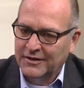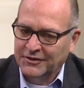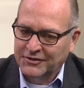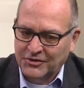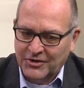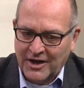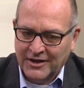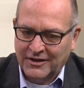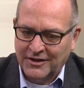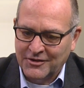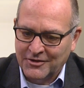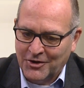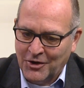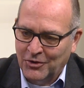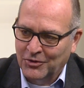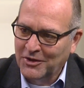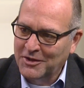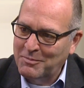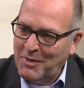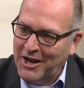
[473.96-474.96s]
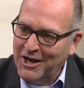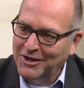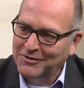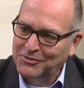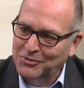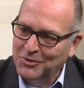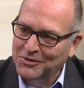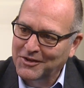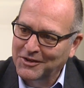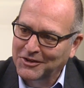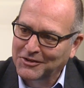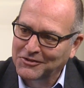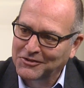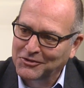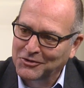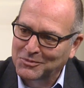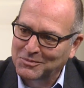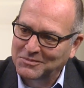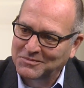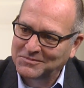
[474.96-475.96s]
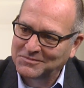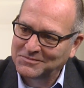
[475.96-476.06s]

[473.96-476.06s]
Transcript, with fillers: That's correct, and they're only paying for what they consume.